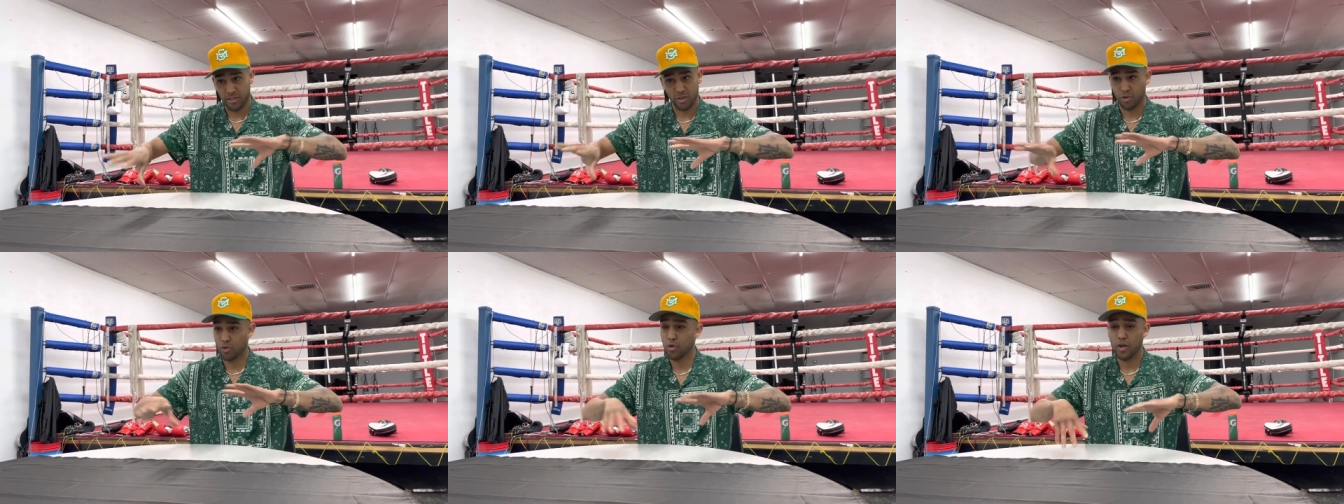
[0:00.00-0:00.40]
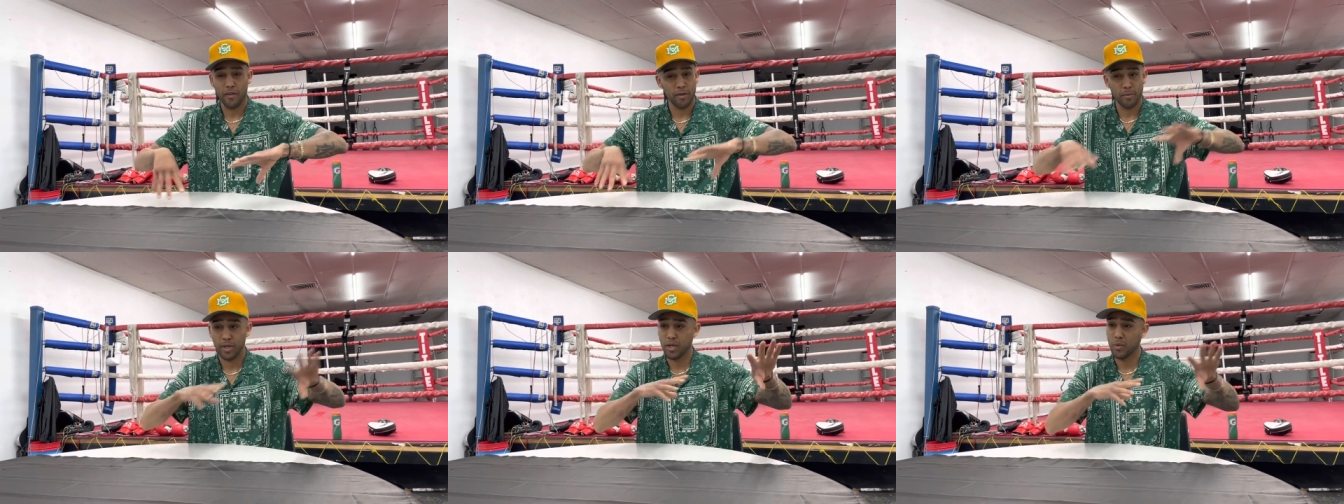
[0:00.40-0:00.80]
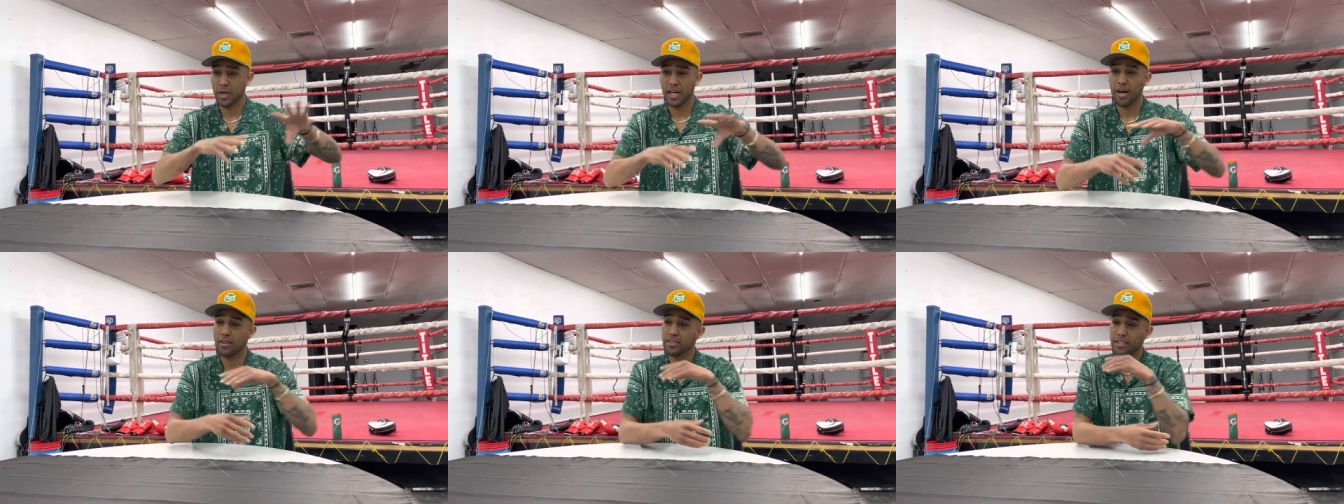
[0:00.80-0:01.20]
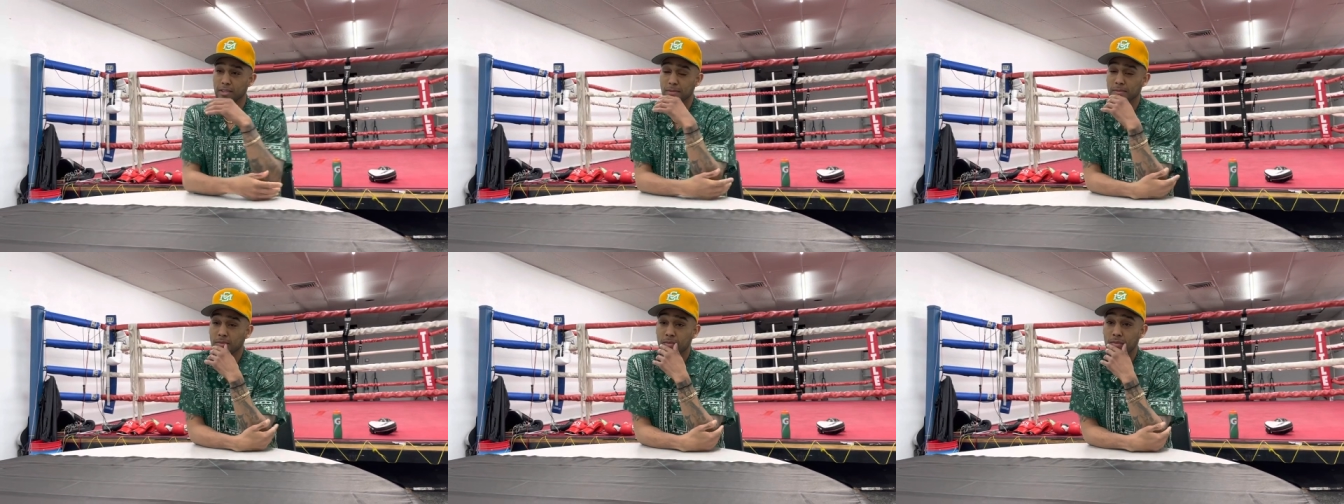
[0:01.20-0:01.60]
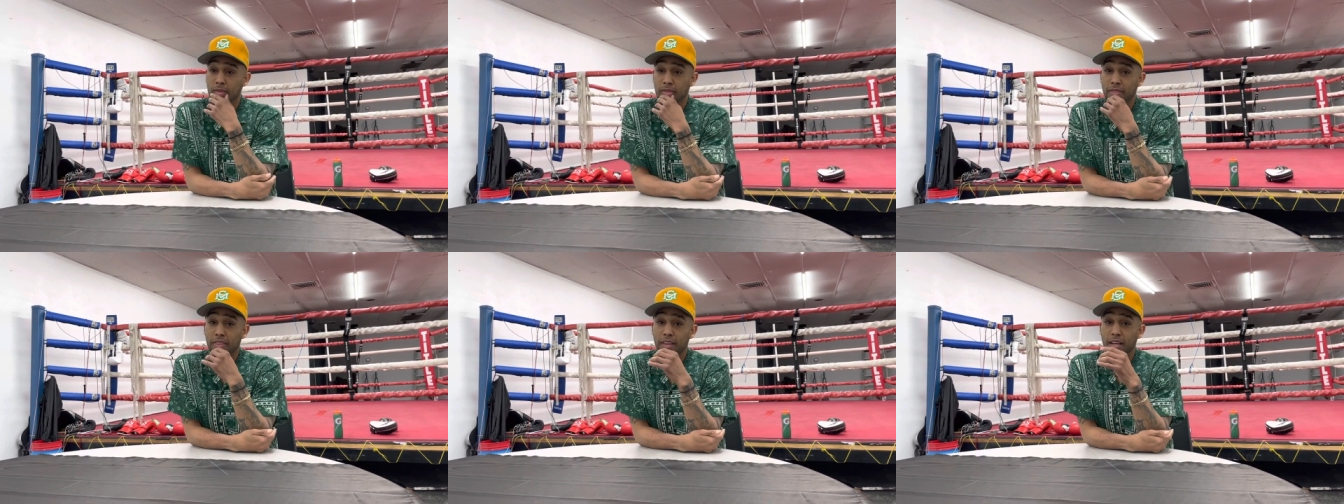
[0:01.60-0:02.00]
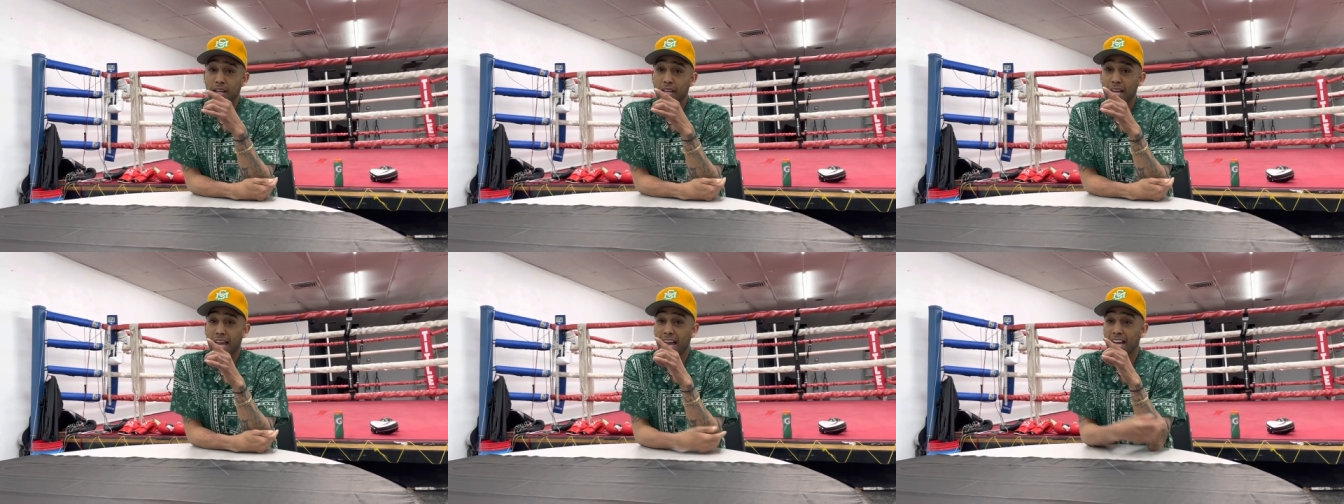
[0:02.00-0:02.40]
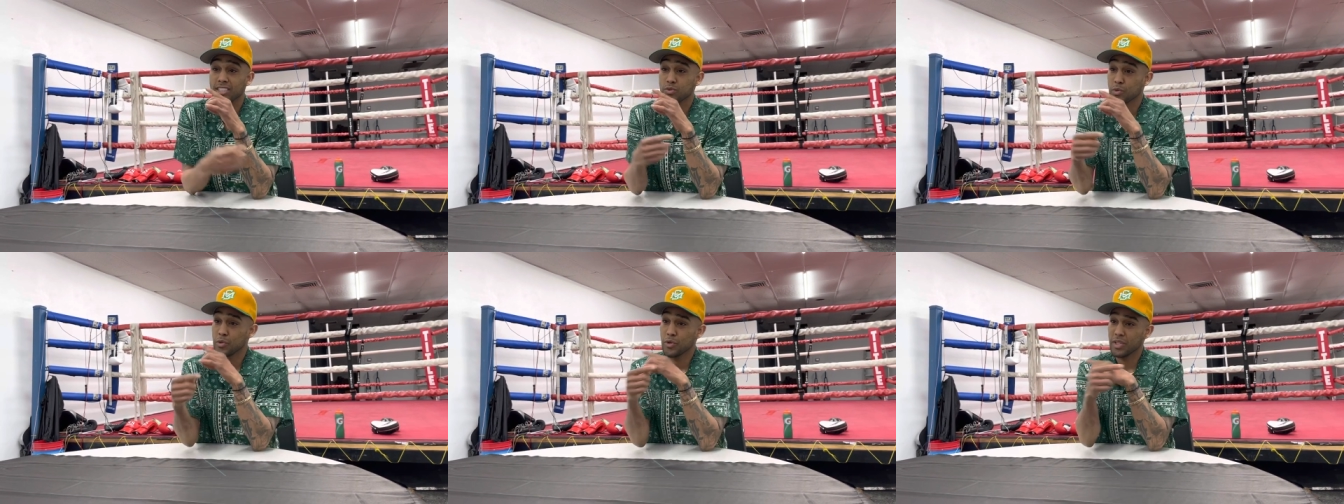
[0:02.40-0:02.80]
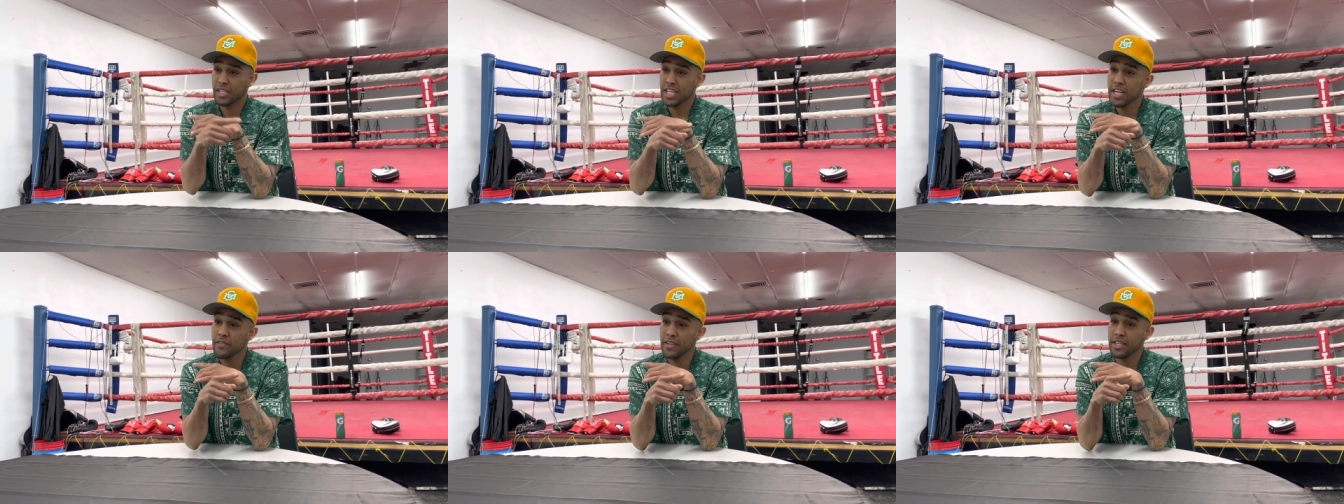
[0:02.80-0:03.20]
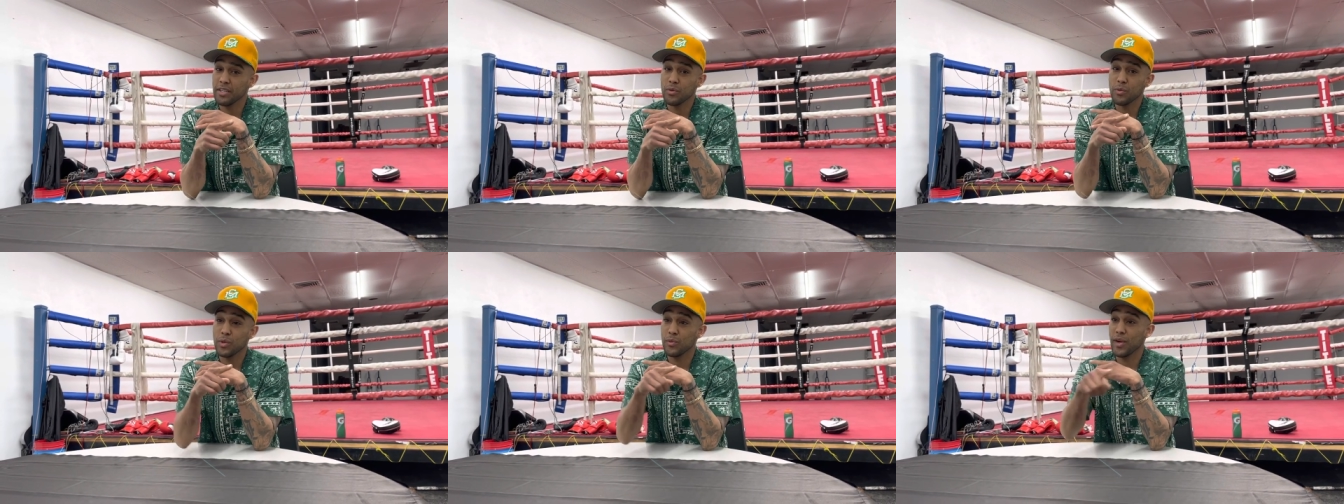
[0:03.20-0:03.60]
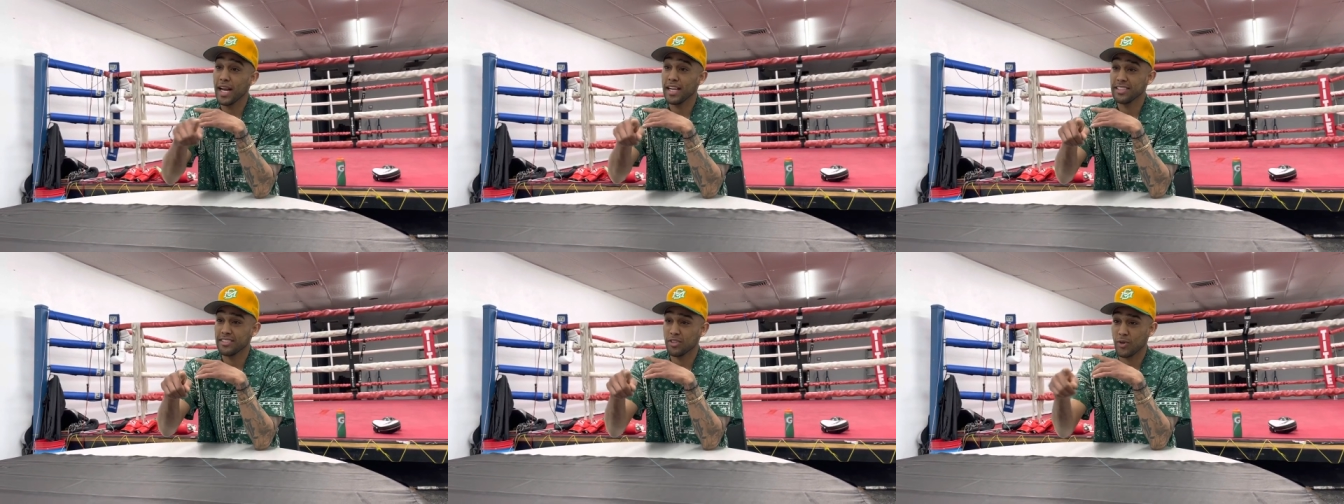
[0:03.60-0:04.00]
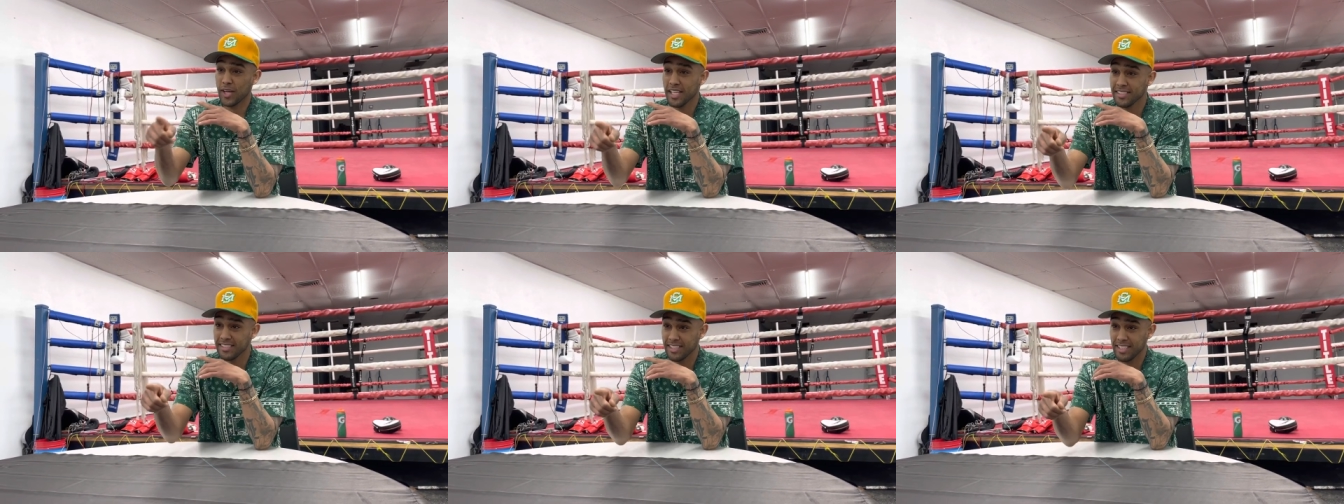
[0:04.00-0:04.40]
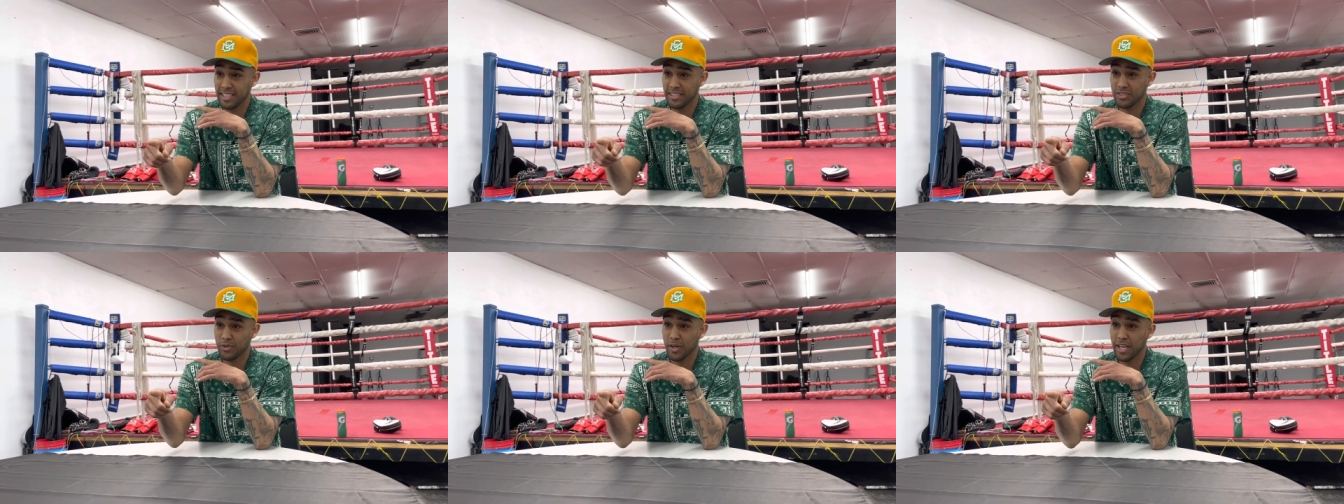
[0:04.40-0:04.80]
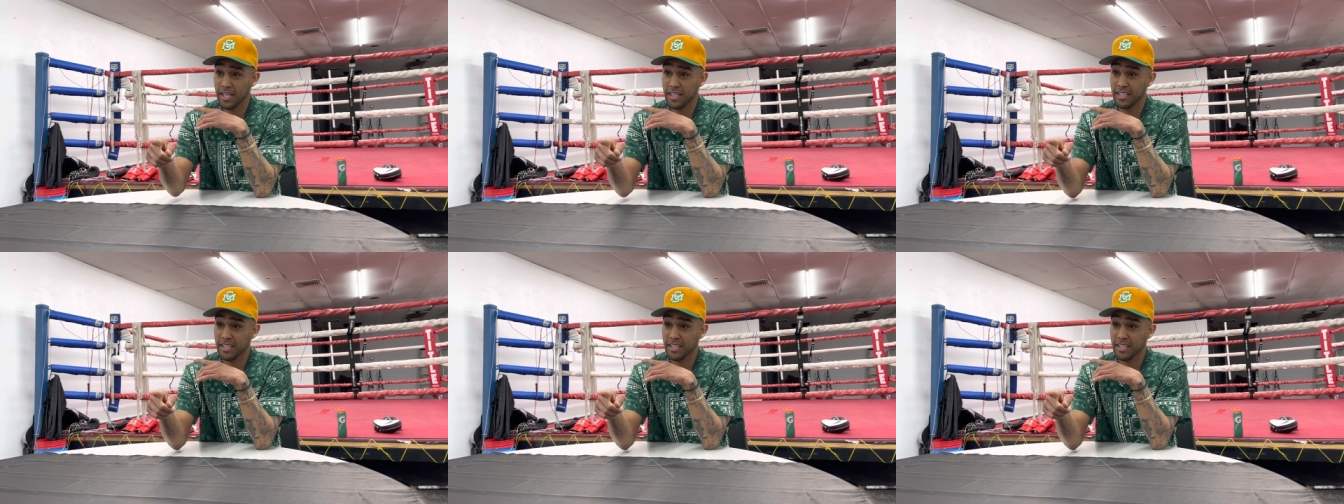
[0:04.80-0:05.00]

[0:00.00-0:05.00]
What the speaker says: the crew, everybody went out there. As we were leaving, we ran into Crazy Lades, right?